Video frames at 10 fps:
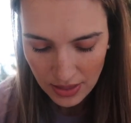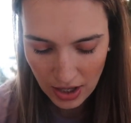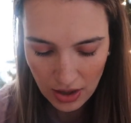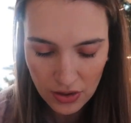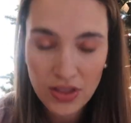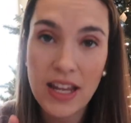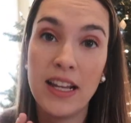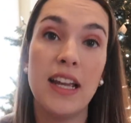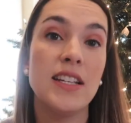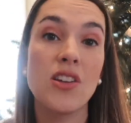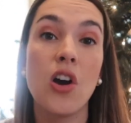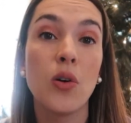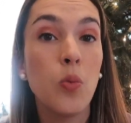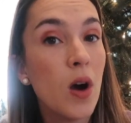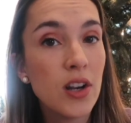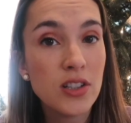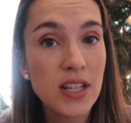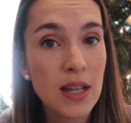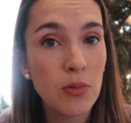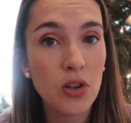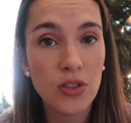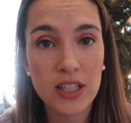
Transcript: The other thing is our water table.